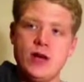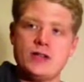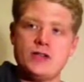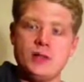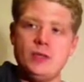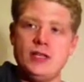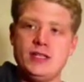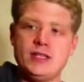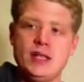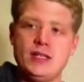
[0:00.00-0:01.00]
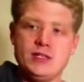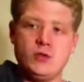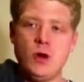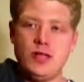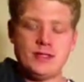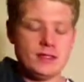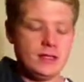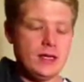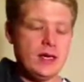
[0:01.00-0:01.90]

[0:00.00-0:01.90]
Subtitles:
We're actually going to play this line twice.